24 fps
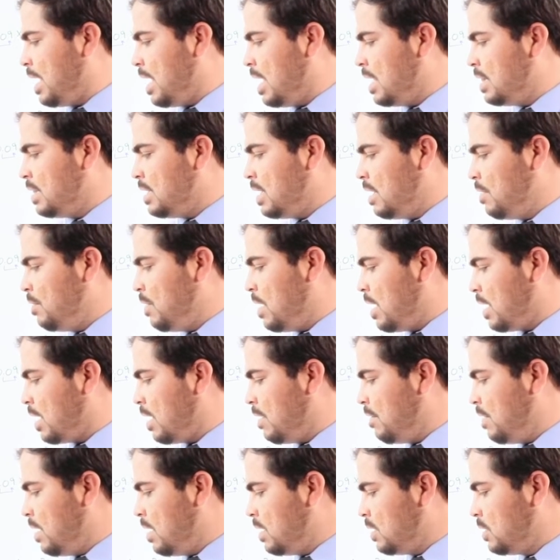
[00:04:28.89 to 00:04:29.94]
and then we are
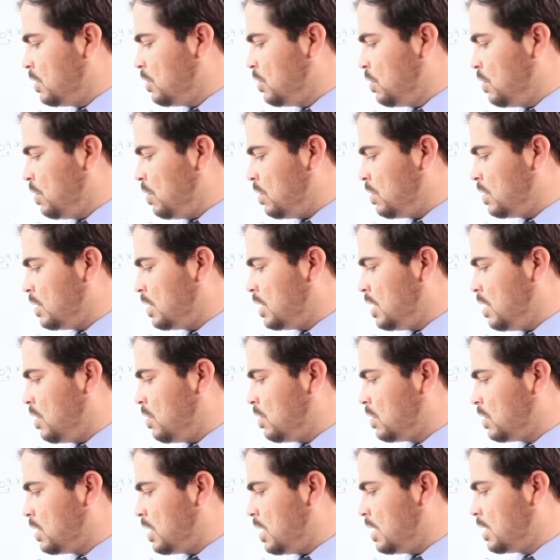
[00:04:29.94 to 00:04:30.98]
giving 2
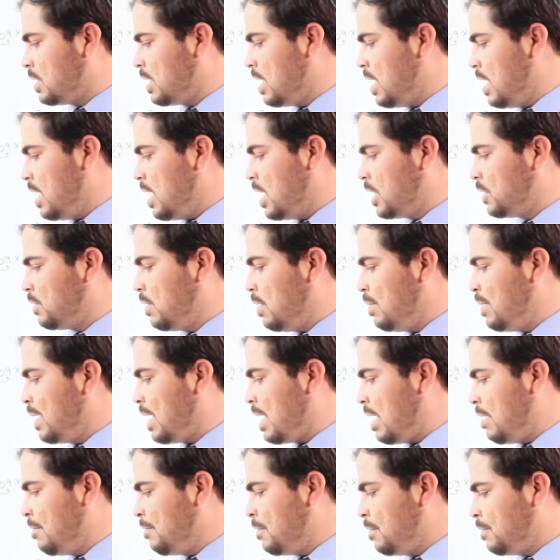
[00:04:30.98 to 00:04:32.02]
zeros to it. It will
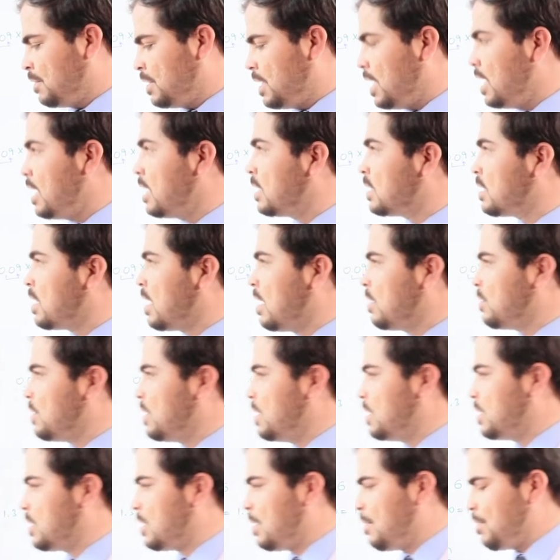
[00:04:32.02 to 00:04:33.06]
become
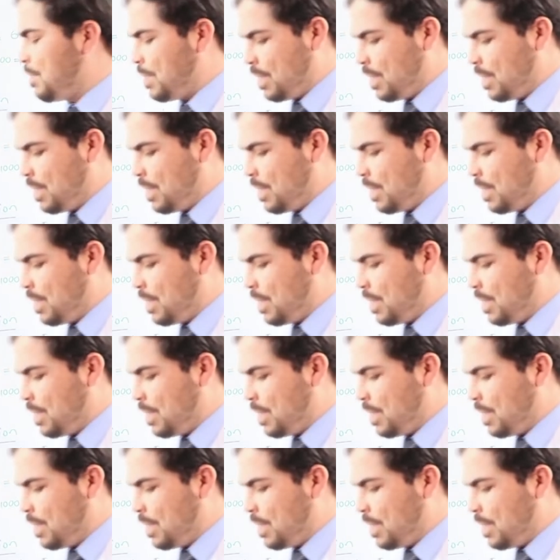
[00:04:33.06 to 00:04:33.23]
58,000.